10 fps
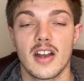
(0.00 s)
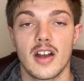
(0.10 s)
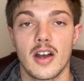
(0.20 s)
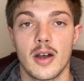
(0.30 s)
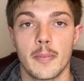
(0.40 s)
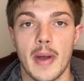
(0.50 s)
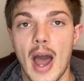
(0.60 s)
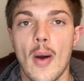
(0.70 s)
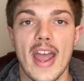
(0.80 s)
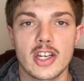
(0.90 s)

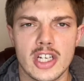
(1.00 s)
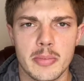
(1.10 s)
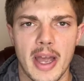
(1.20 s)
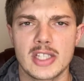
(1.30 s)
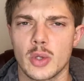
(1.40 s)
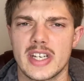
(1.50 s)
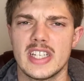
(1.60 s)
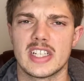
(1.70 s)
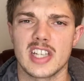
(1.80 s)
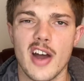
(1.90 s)
How accurate am I? Do I need
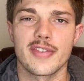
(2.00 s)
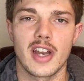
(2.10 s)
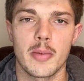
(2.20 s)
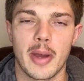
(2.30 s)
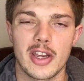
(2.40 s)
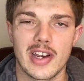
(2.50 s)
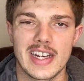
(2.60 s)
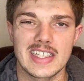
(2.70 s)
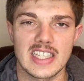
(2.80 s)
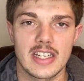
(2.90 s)
to toughen up my grading
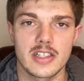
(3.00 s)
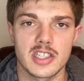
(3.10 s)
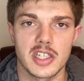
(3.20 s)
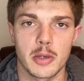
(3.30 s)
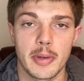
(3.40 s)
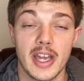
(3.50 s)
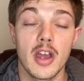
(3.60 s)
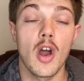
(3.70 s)
standards a little bit?